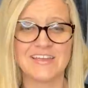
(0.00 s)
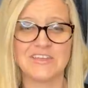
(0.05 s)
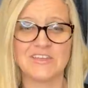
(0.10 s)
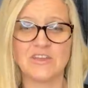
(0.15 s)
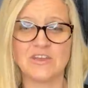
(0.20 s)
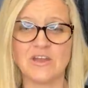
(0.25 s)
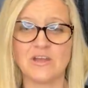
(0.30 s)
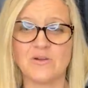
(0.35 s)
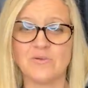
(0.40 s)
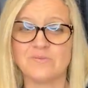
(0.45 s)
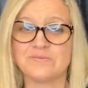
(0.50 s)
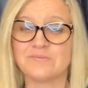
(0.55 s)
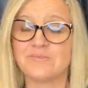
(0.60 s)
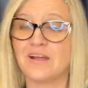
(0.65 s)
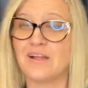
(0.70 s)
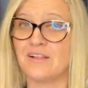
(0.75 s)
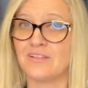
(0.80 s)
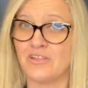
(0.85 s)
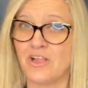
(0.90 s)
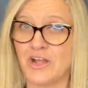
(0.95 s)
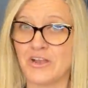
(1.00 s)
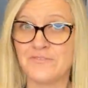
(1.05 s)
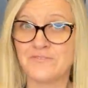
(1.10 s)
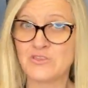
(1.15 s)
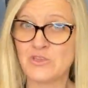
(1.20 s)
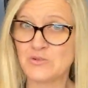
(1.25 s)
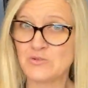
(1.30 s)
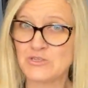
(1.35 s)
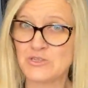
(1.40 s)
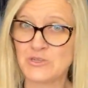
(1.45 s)
you know, a lot of
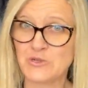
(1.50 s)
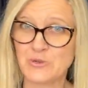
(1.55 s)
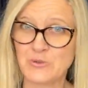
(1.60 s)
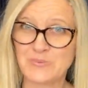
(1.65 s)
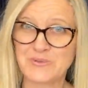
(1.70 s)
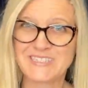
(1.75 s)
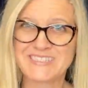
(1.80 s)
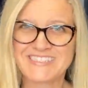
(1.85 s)
YouTube.